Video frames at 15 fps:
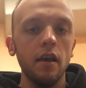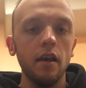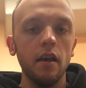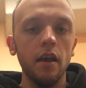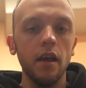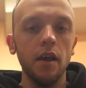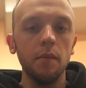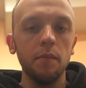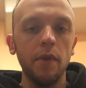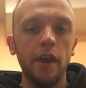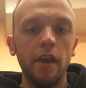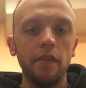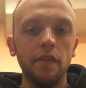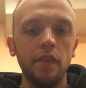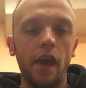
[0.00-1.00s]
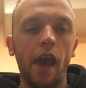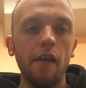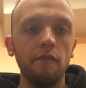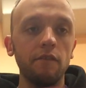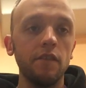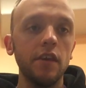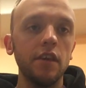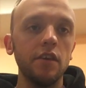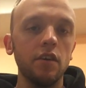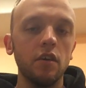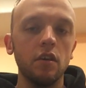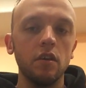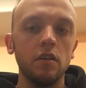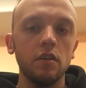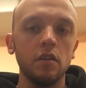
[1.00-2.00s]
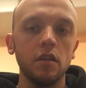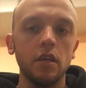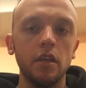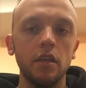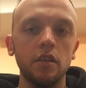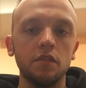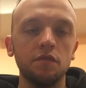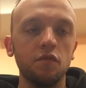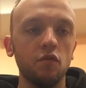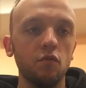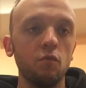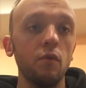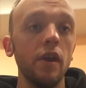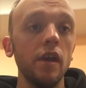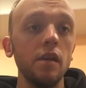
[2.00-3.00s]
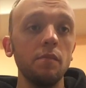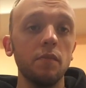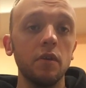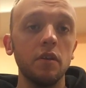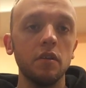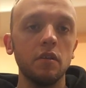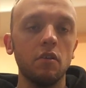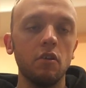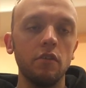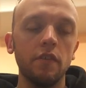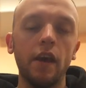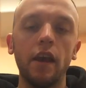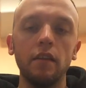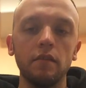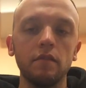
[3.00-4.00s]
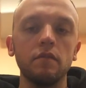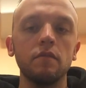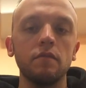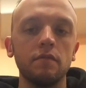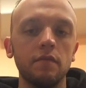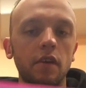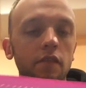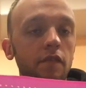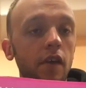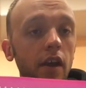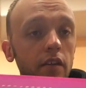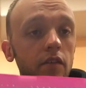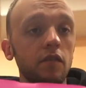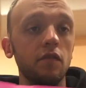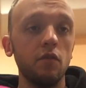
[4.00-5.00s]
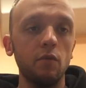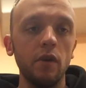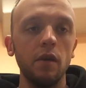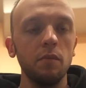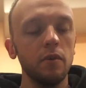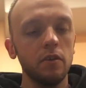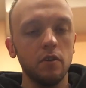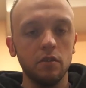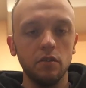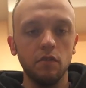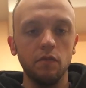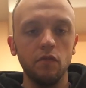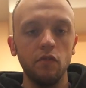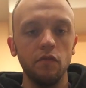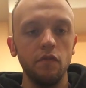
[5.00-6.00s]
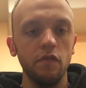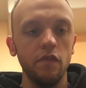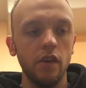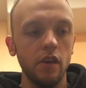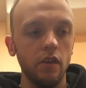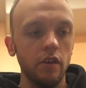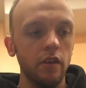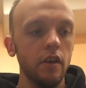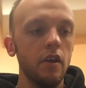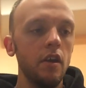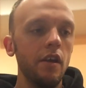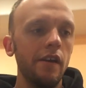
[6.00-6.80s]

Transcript: And that feel is for weight, or that effect is for weight, but also for feel.